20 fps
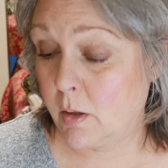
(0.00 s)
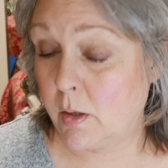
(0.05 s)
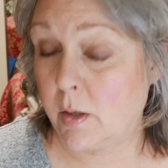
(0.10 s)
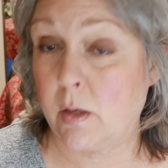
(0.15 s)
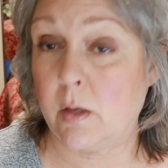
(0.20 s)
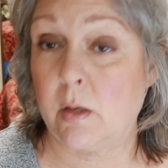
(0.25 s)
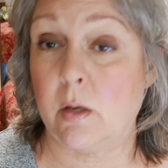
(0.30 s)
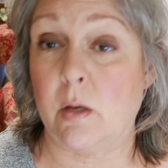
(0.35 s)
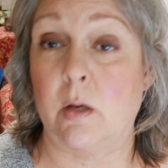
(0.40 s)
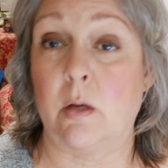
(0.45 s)

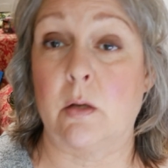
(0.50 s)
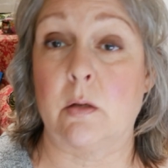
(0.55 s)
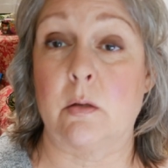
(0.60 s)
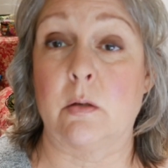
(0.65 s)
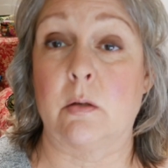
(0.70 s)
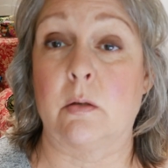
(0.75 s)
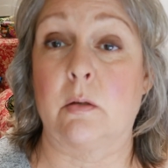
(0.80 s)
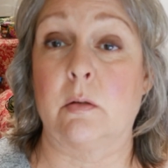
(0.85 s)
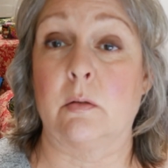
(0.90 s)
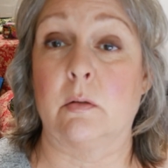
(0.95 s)

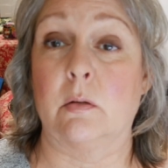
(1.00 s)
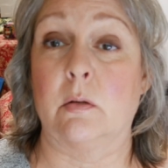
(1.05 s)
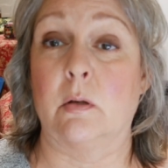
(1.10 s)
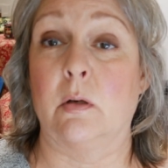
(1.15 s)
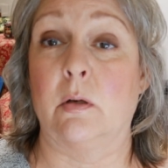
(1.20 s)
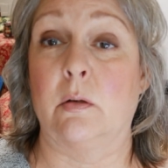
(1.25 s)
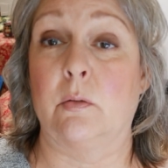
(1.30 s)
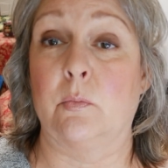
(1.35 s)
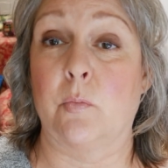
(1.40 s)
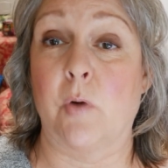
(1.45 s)
And
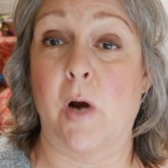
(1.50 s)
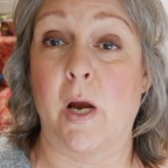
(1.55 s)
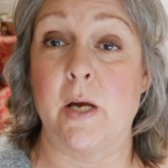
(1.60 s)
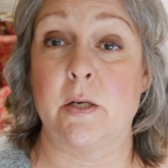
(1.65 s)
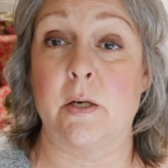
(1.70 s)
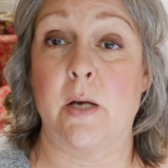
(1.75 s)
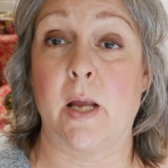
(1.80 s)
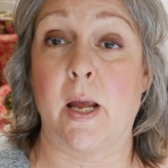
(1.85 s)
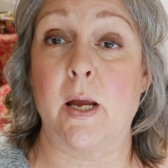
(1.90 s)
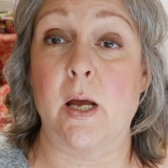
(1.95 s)

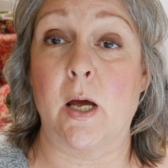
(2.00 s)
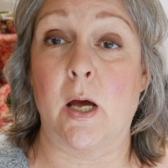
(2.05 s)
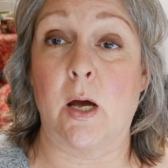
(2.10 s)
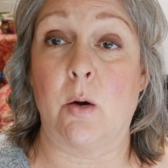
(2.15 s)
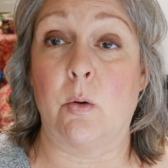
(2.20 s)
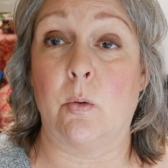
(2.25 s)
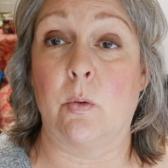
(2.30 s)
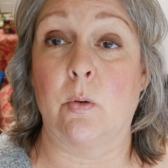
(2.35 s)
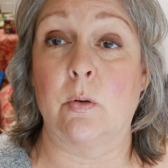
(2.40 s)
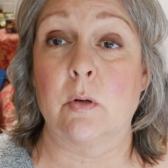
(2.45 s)
right
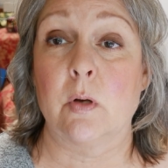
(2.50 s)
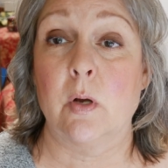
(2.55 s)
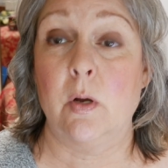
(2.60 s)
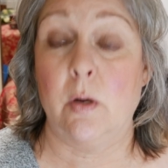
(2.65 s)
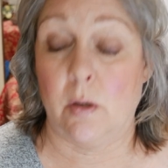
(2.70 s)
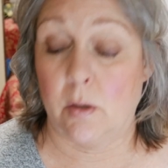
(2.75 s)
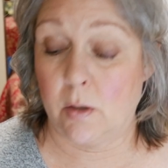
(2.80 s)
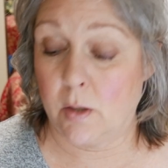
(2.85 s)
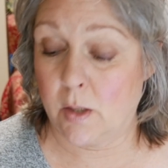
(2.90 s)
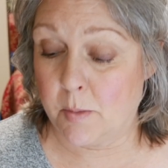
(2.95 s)
now,
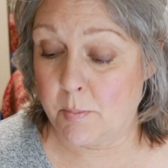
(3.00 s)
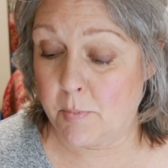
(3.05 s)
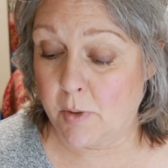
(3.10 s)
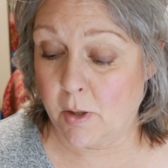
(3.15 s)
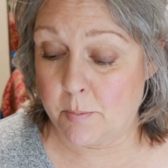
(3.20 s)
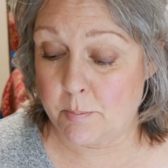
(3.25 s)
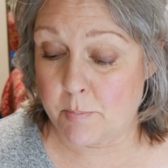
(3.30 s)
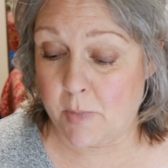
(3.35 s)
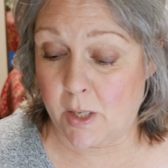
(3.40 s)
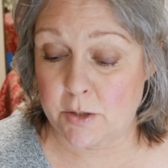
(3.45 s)
I'm
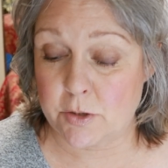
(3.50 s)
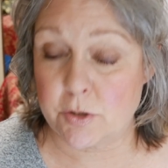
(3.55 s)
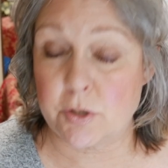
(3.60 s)
on my